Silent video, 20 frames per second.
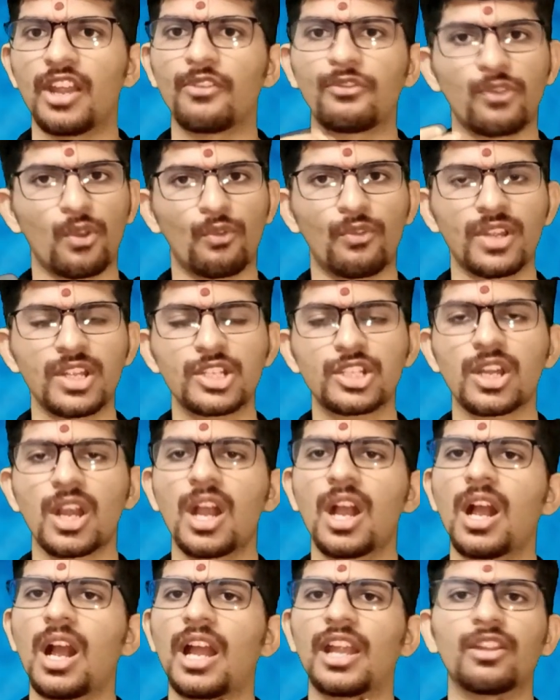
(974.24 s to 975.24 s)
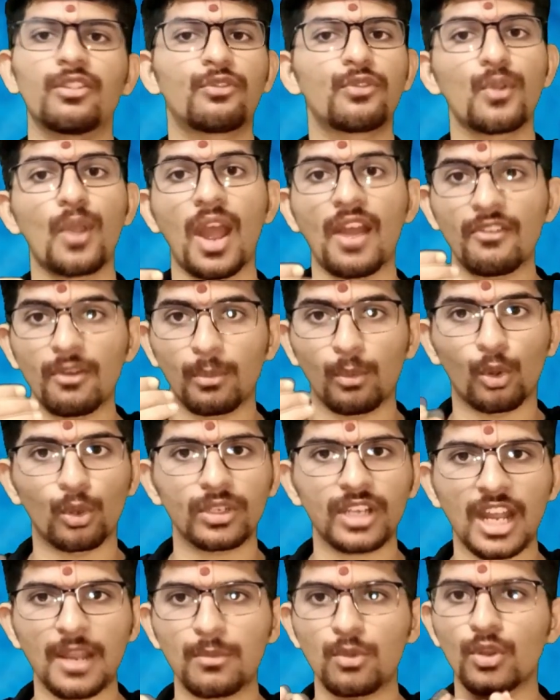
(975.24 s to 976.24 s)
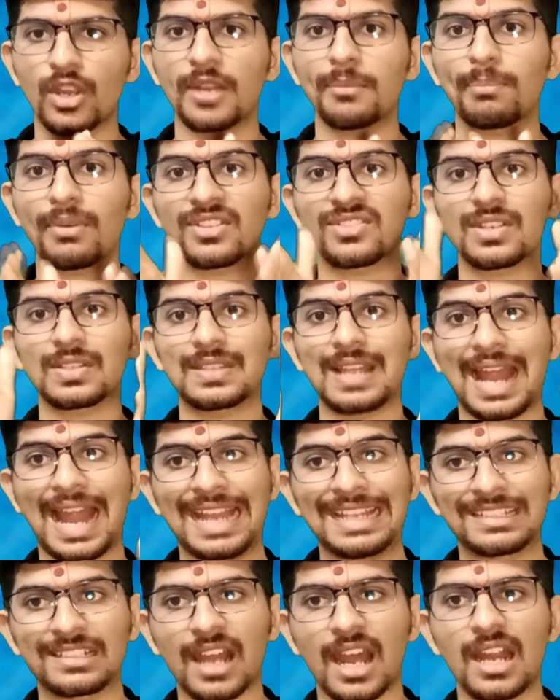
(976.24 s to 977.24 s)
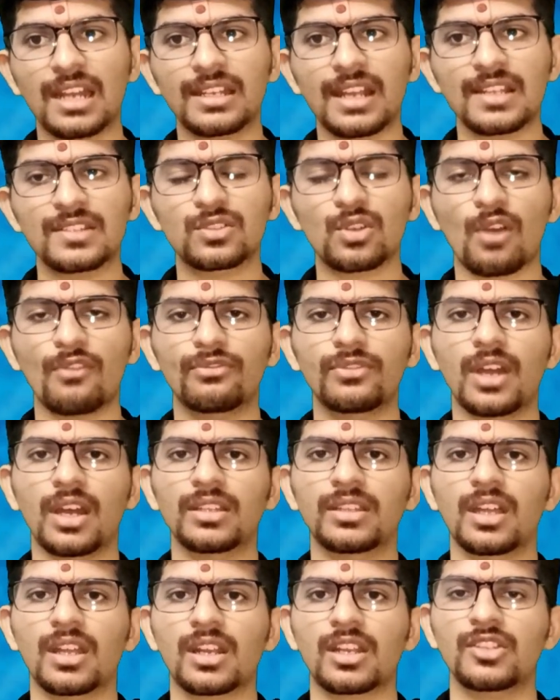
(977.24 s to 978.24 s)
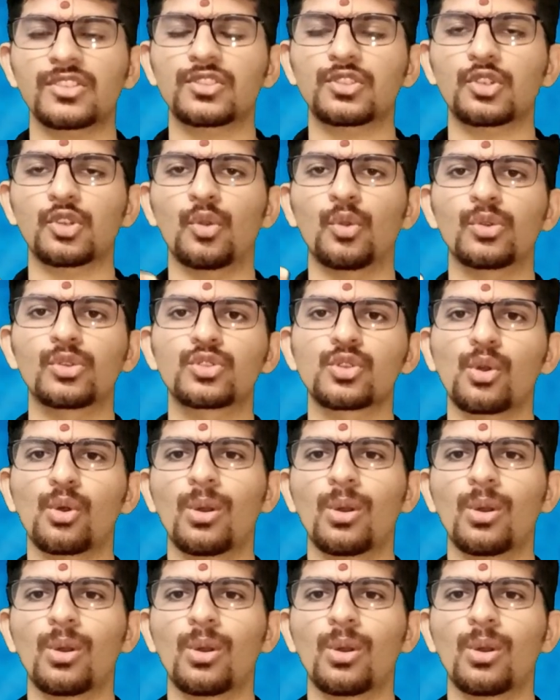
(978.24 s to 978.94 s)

if you wish. And if you have a more time, you can purchase the entire test of the other institute.